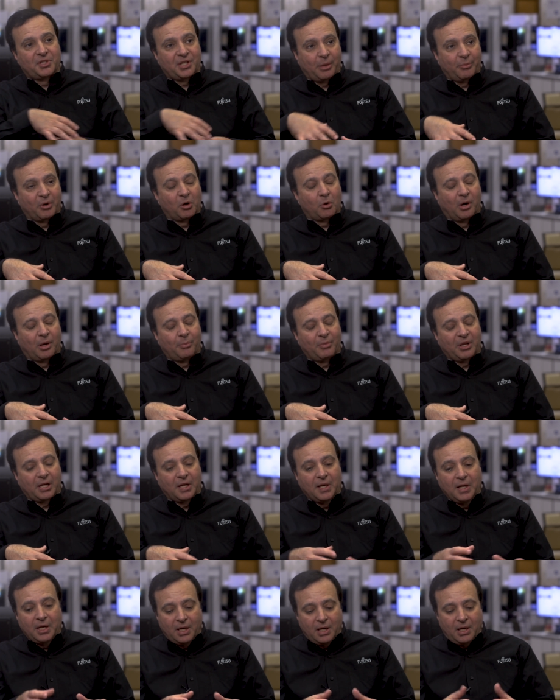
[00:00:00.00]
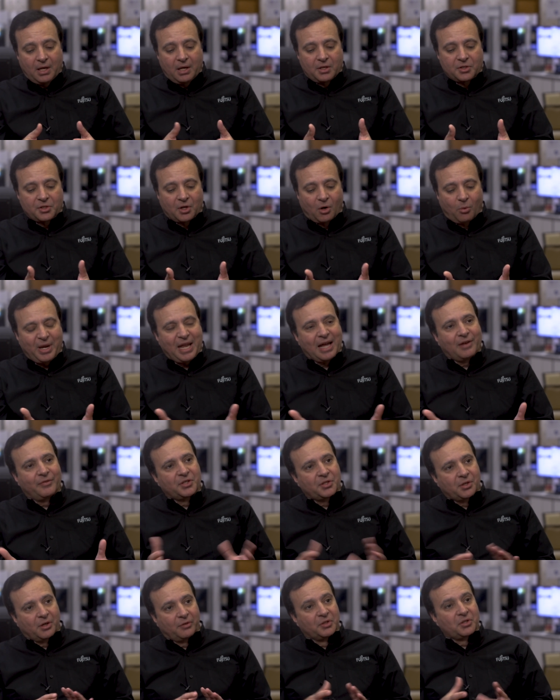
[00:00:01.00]
The same equipment. So we have
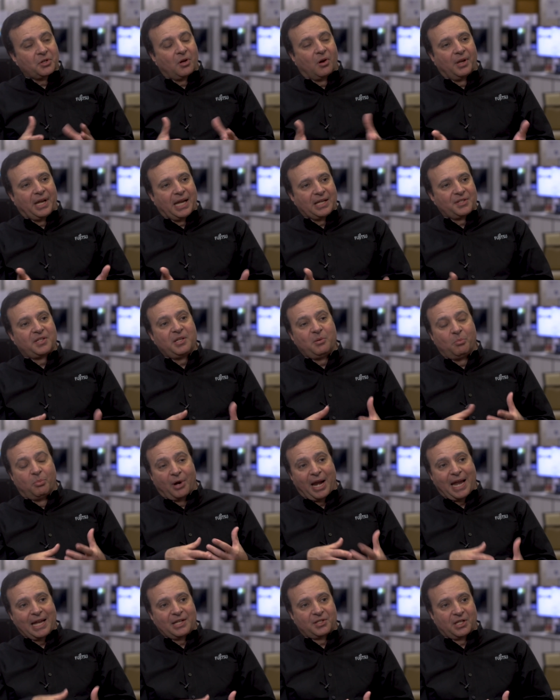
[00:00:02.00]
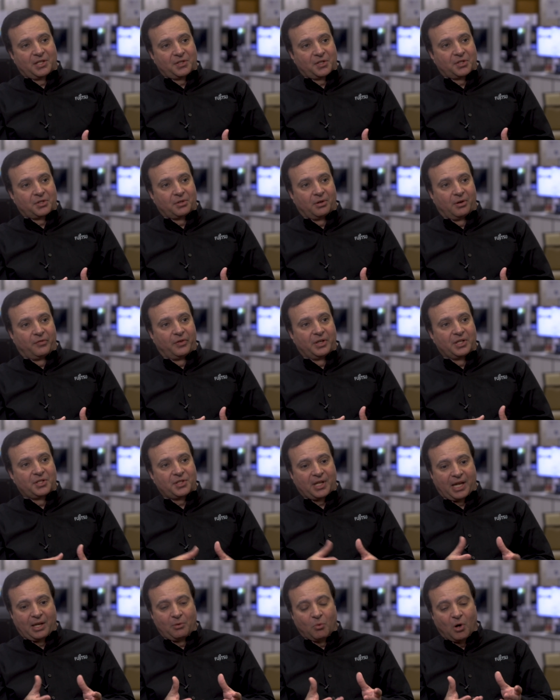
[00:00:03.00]
a service called SD Branch as a
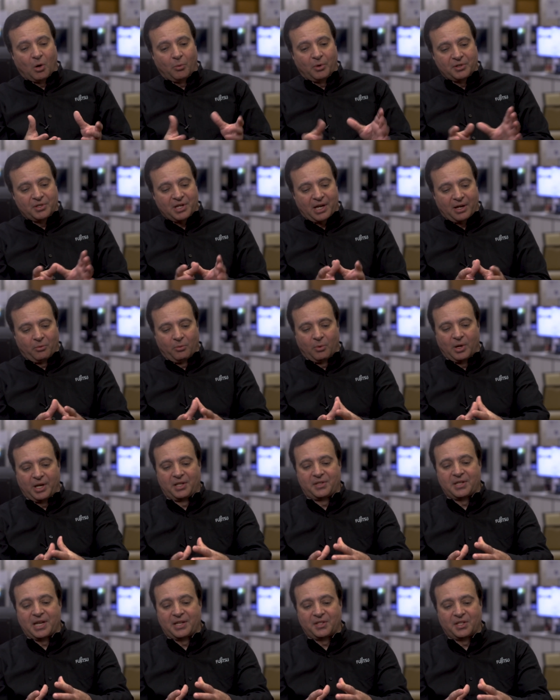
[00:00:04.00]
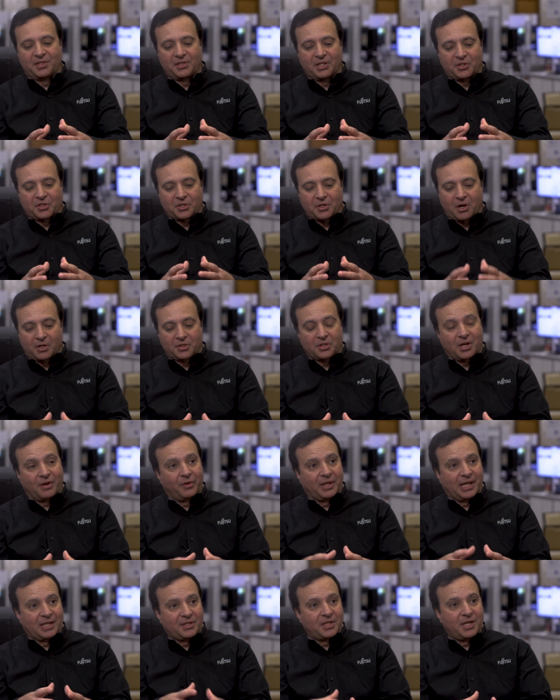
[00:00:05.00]
service, and what it does is it starts
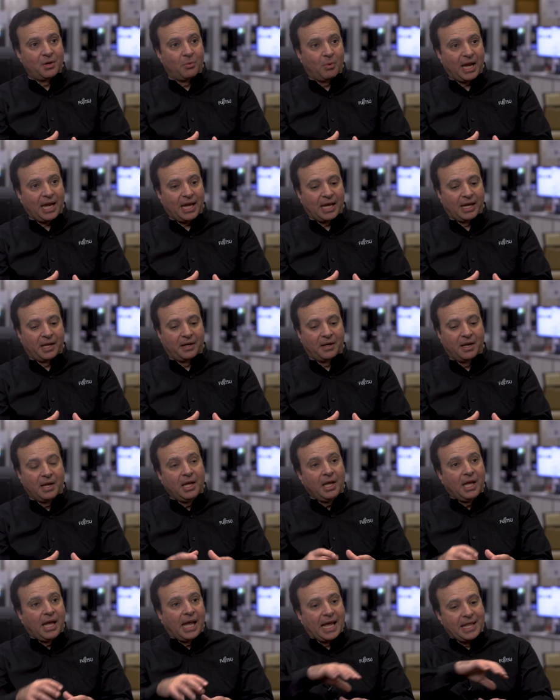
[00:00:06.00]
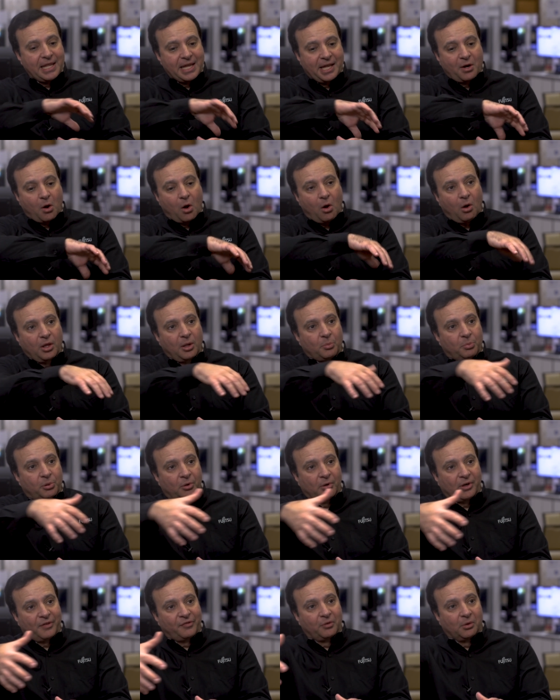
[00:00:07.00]
off with SD-WAN and then all the
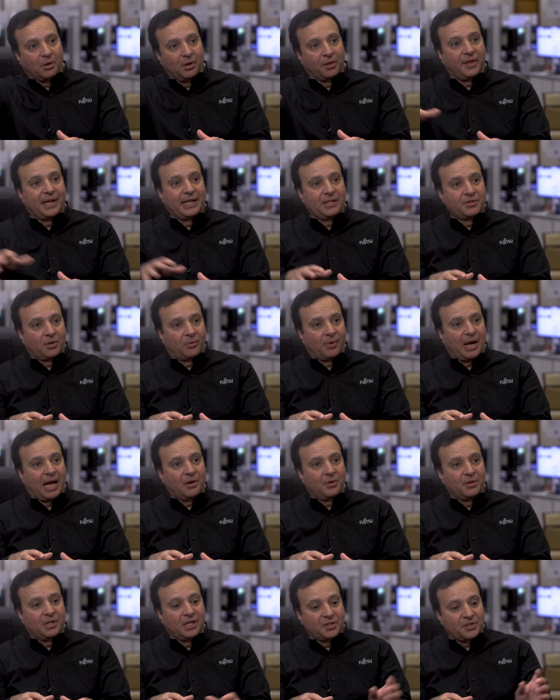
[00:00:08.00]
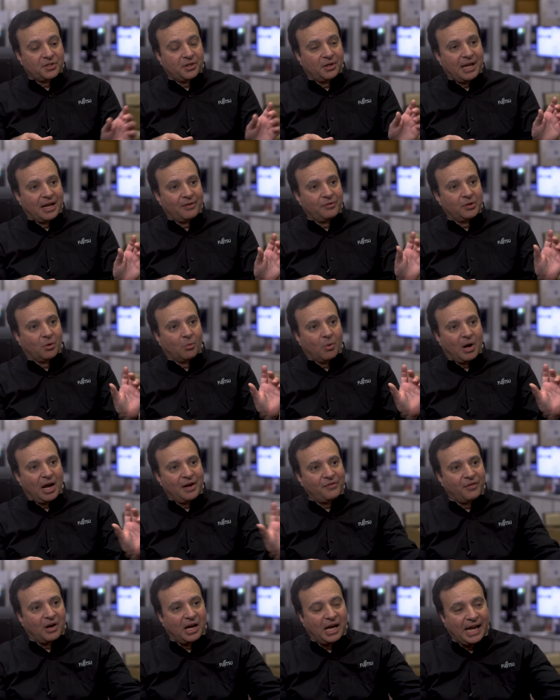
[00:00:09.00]
peripheral things around it. So you have your
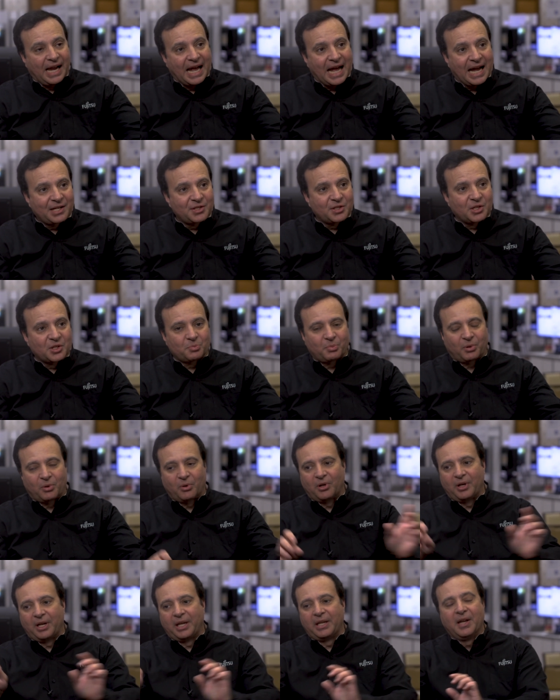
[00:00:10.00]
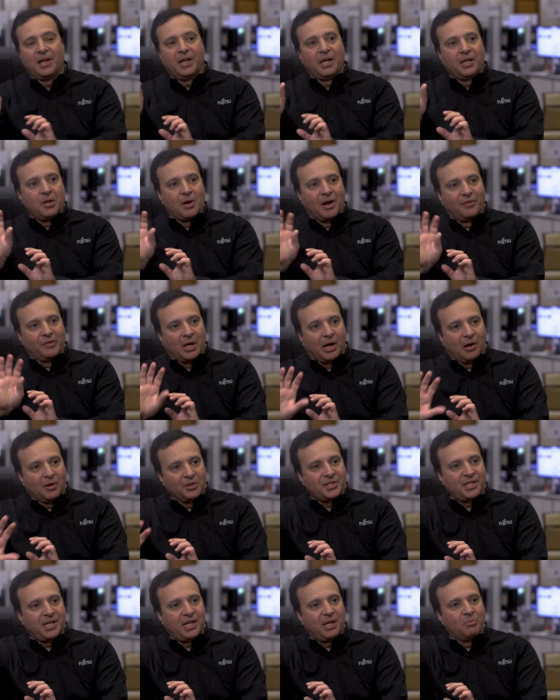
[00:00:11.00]
Wi-Fi access point, you have your
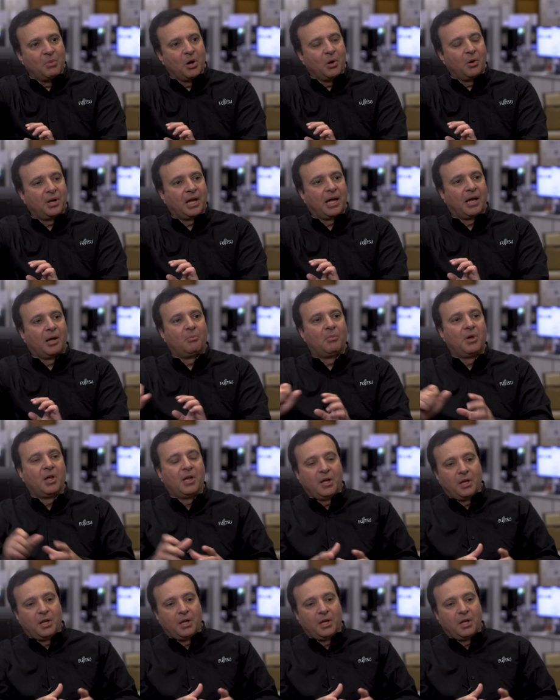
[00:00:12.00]
LTE modem,